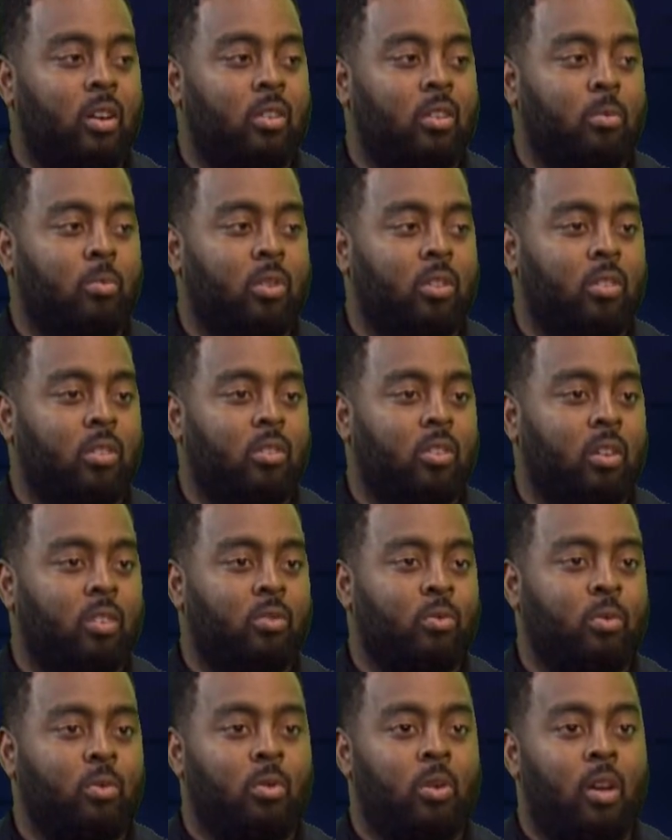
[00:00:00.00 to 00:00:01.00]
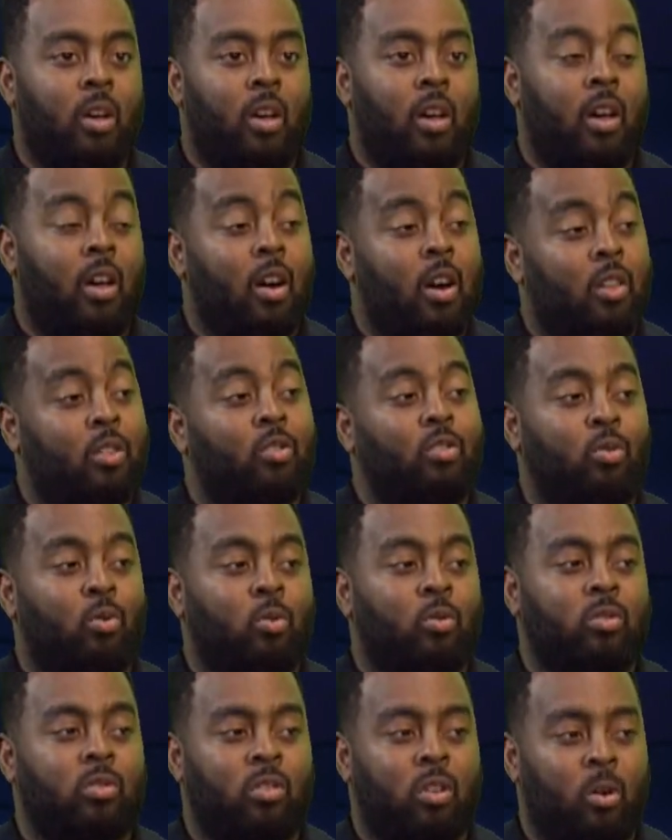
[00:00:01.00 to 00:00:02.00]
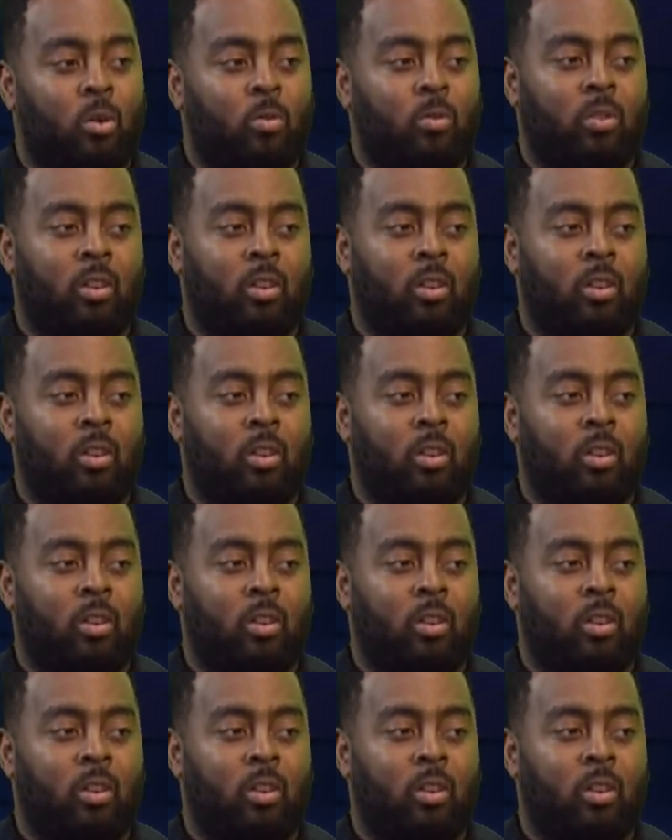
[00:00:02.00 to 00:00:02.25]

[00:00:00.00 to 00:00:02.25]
to be successful and other schools don't.